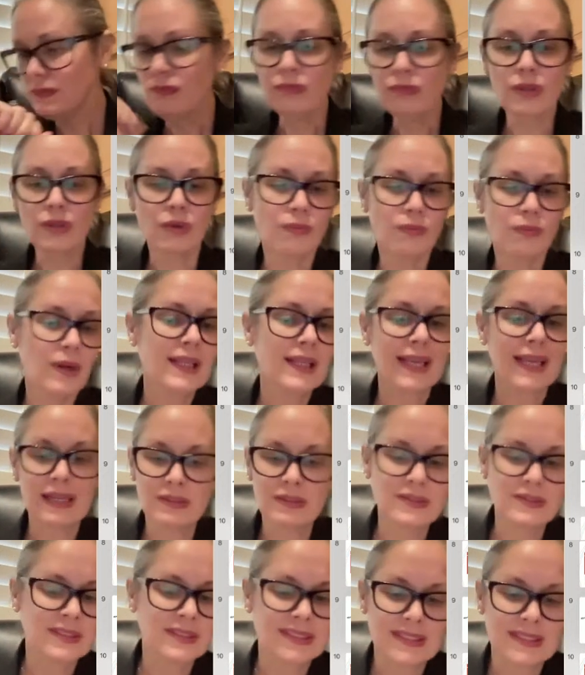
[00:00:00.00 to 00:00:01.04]
what
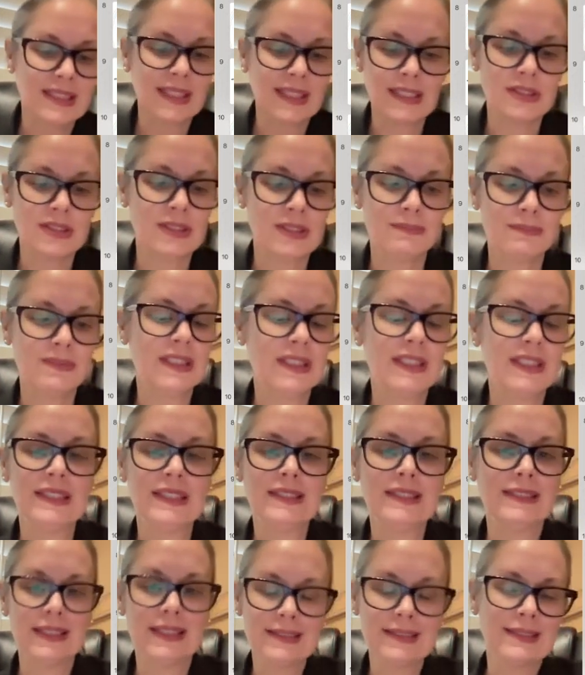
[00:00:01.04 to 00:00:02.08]
counts as an HMT
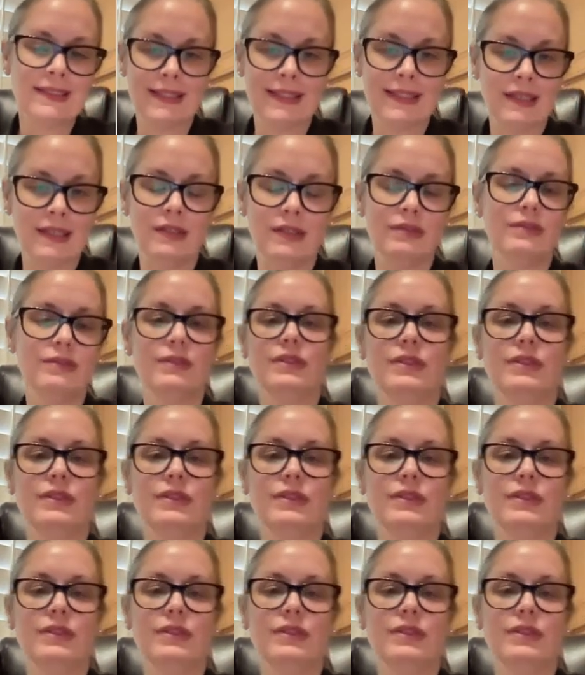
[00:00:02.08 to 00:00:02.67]
and doesn't count,